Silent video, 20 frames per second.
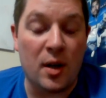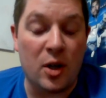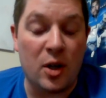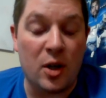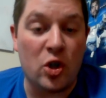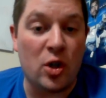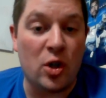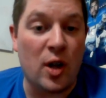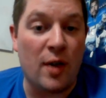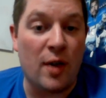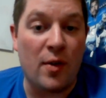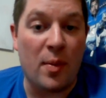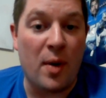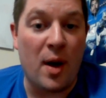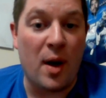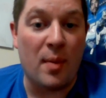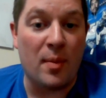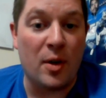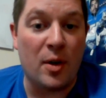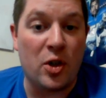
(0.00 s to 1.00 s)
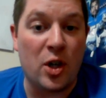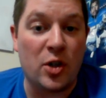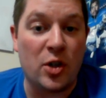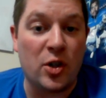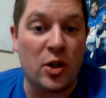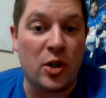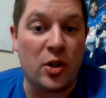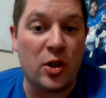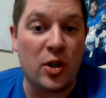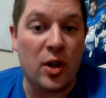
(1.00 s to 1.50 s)
He shouldn't have a problem
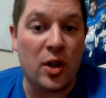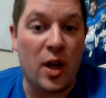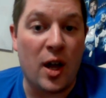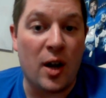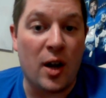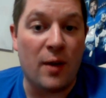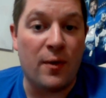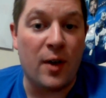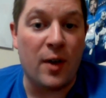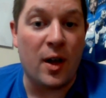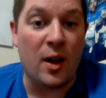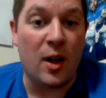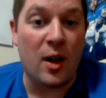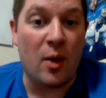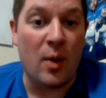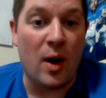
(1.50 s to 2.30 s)
adjusting to the NFL